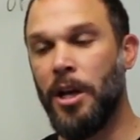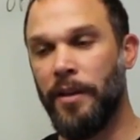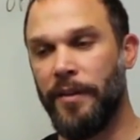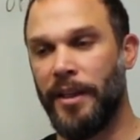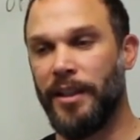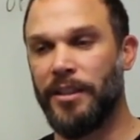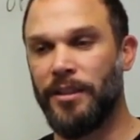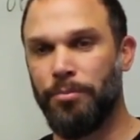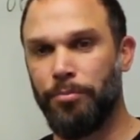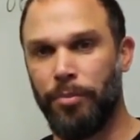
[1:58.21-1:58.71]

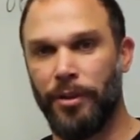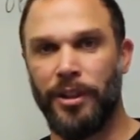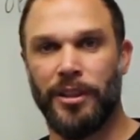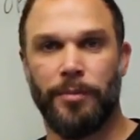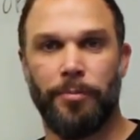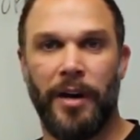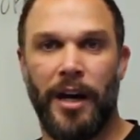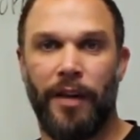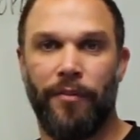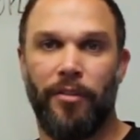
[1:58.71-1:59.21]
They just put a
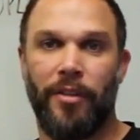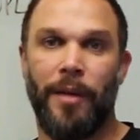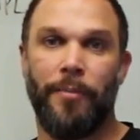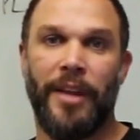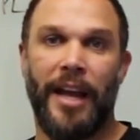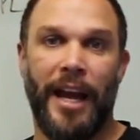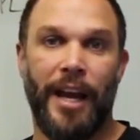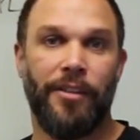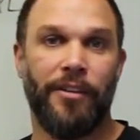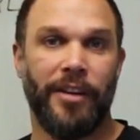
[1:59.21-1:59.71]
spot for them
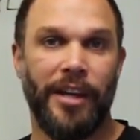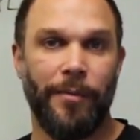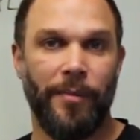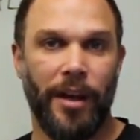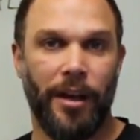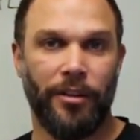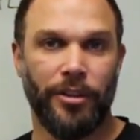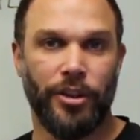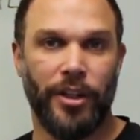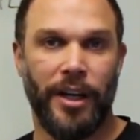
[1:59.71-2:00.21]
to add their
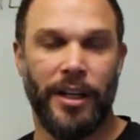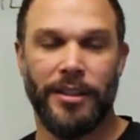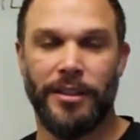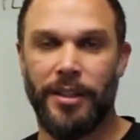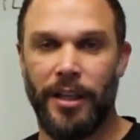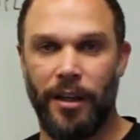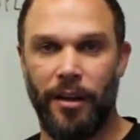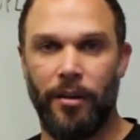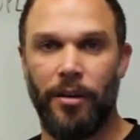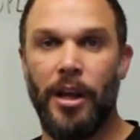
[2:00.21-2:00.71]
email address,
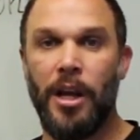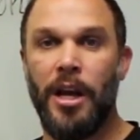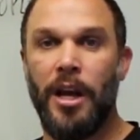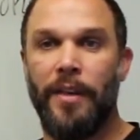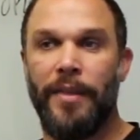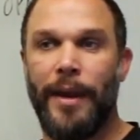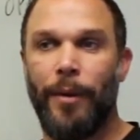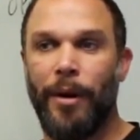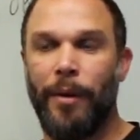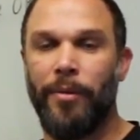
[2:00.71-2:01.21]
and
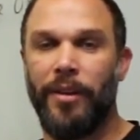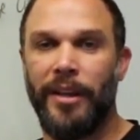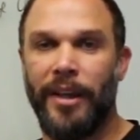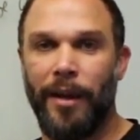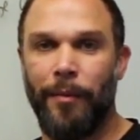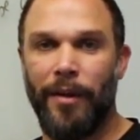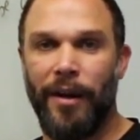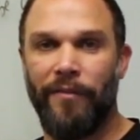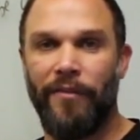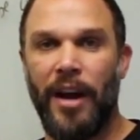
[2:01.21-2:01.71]
they were able to
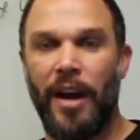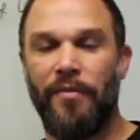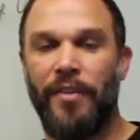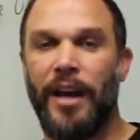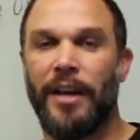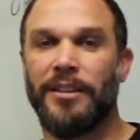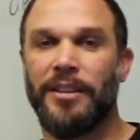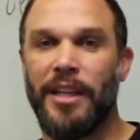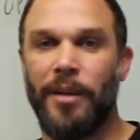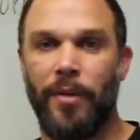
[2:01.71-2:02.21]
get about 5,000